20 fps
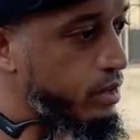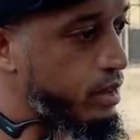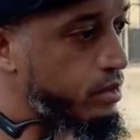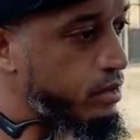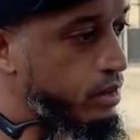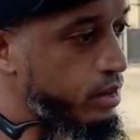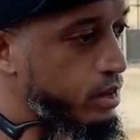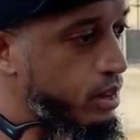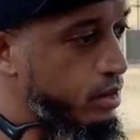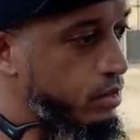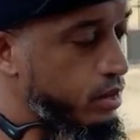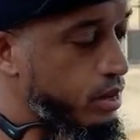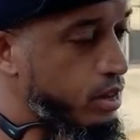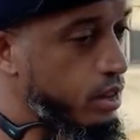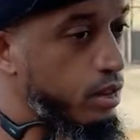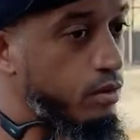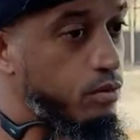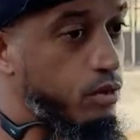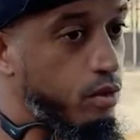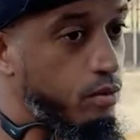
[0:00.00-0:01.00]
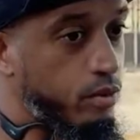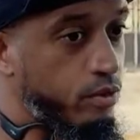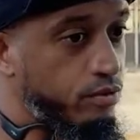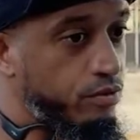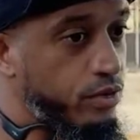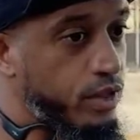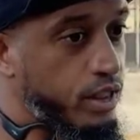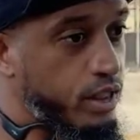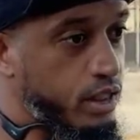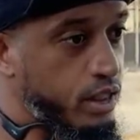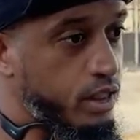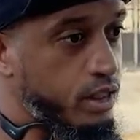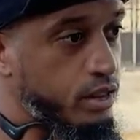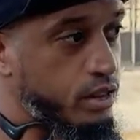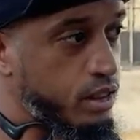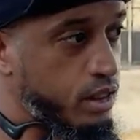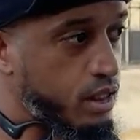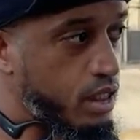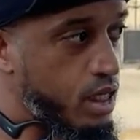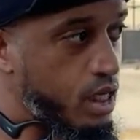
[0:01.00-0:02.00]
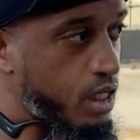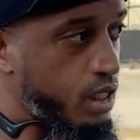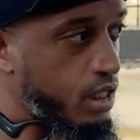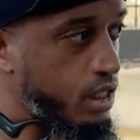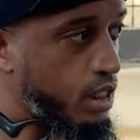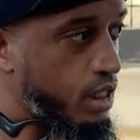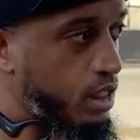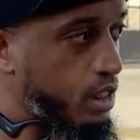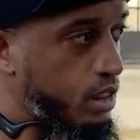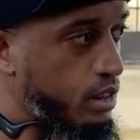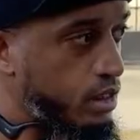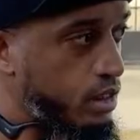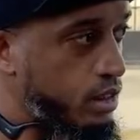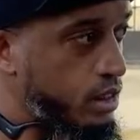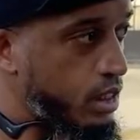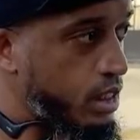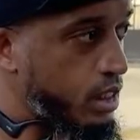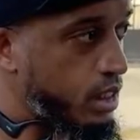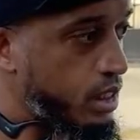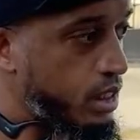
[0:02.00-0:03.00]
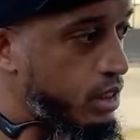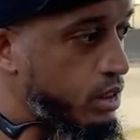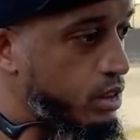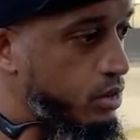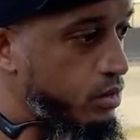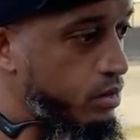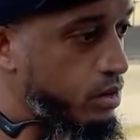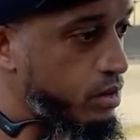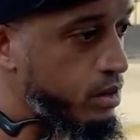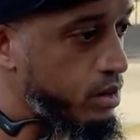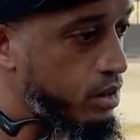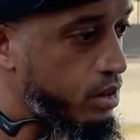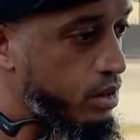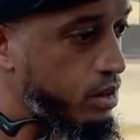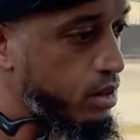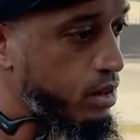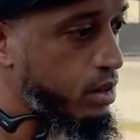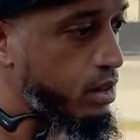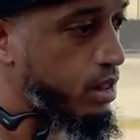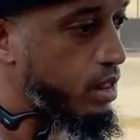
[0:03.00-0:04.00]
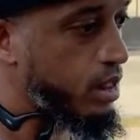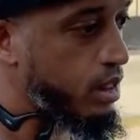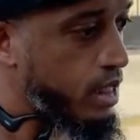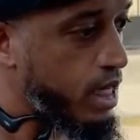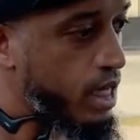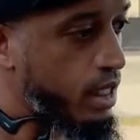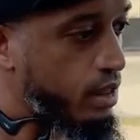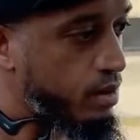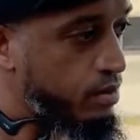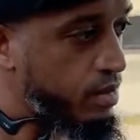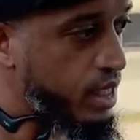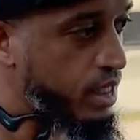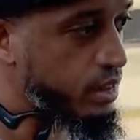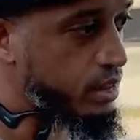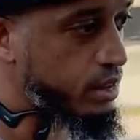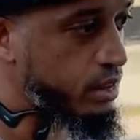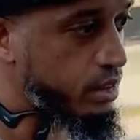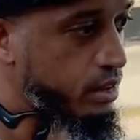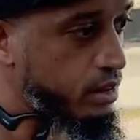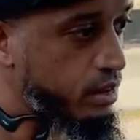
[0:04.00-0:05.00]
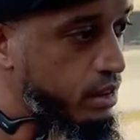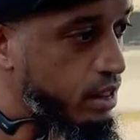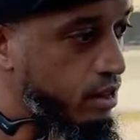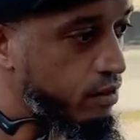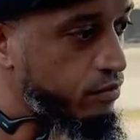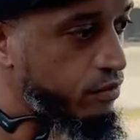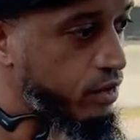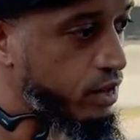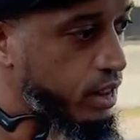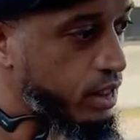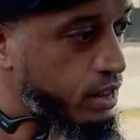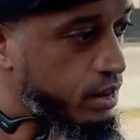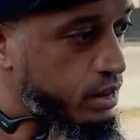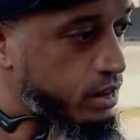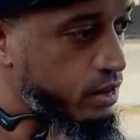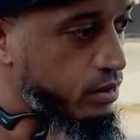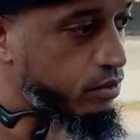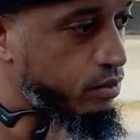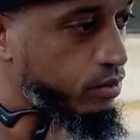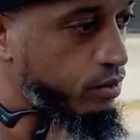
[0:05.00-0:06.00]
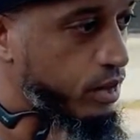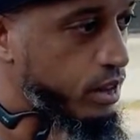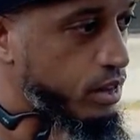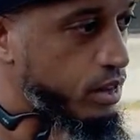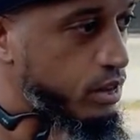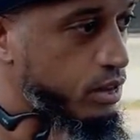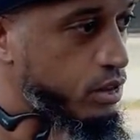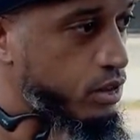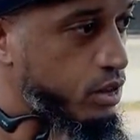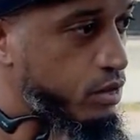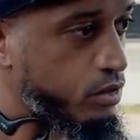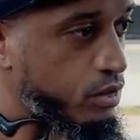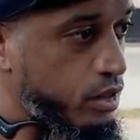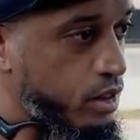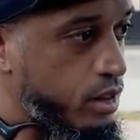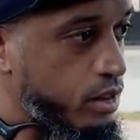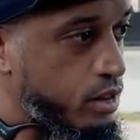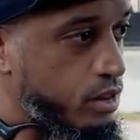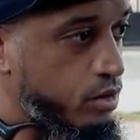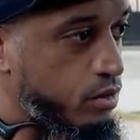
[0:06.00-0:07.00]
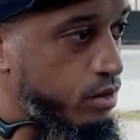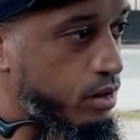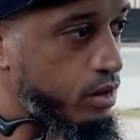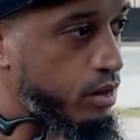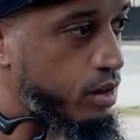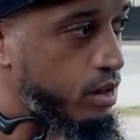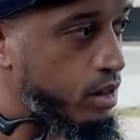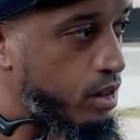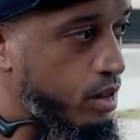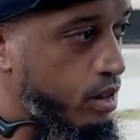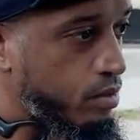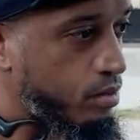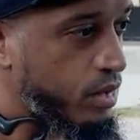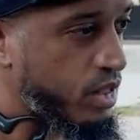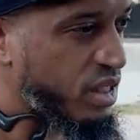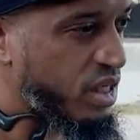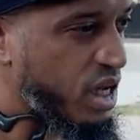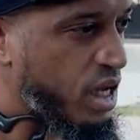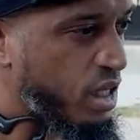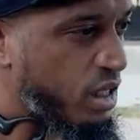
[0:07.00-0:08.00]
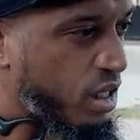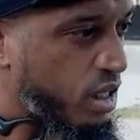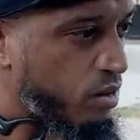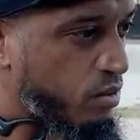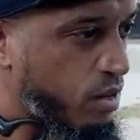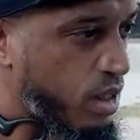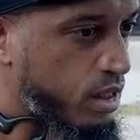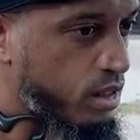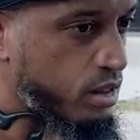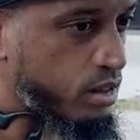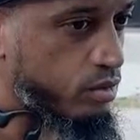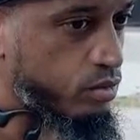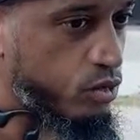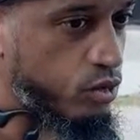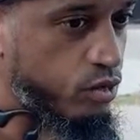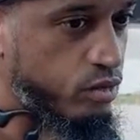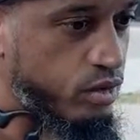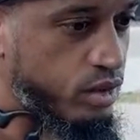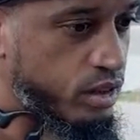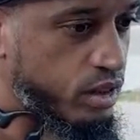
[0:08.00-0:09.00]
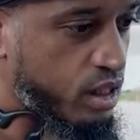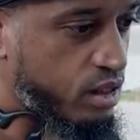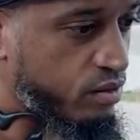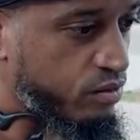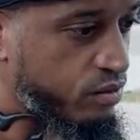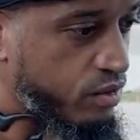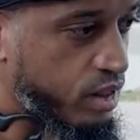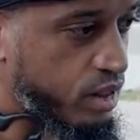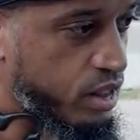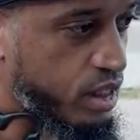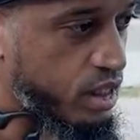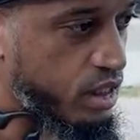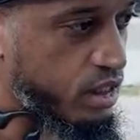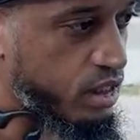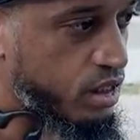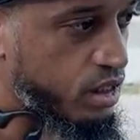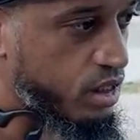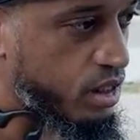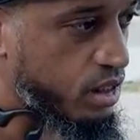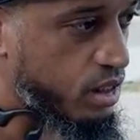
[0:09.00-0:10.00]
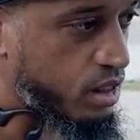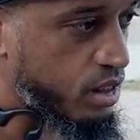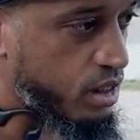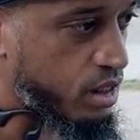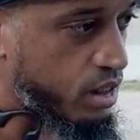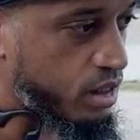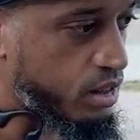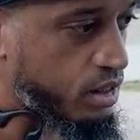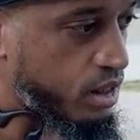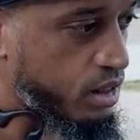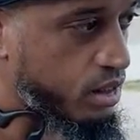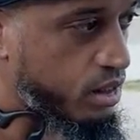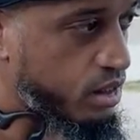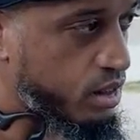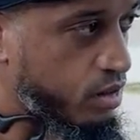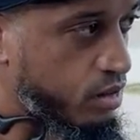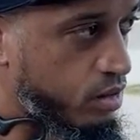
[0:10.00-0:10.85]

But it was a good moment for the kids to kind of like understand the history in that capacity. I feel like there's different ways to show your history, but not like watching the movies. I don't feel like that's necessary.